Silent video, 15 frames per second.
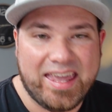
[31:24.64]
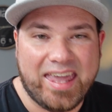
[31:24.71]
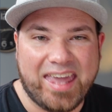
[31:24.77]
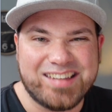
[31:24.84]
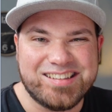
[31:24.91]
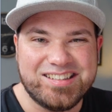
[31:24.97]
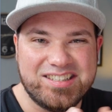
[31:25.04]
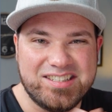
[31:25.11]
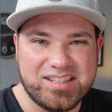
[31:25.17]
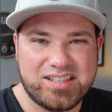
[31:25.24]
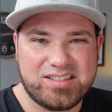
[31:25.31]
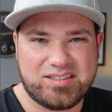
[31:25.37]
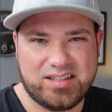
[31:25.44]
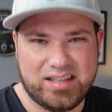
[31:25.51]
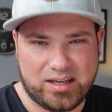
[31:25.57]
And
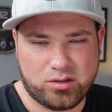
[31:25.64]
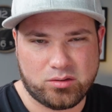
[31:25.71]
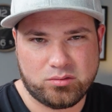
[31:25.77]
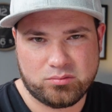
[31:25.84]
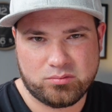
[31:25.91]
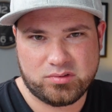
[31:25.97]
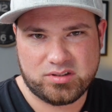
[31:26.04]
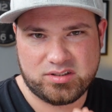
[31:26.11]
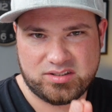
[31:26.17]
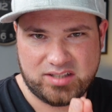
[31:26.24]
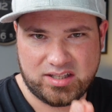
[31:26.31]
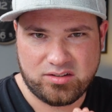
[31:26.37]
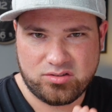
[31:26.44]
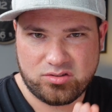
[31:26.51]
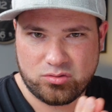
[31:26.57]
just now,
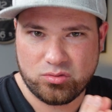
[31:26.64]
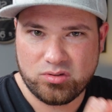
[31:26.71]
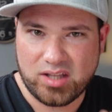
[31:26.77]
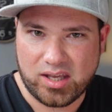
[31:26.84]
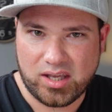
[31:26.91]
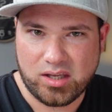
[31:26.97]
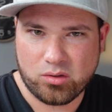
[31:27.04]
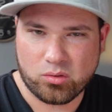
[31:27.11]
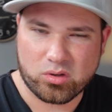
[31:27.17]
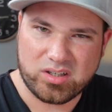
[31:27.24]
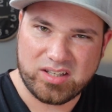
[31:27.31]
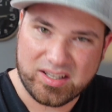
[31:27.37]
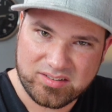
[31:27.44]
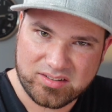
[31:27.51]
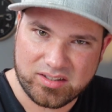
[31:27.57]
since today or
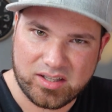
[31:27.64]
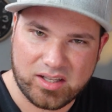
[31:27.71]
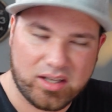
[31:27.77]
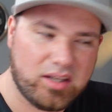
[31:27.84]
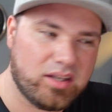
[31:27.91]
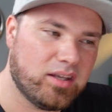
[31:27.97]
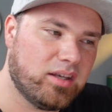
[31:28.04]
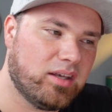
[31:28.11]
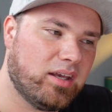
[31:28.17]
yesterday,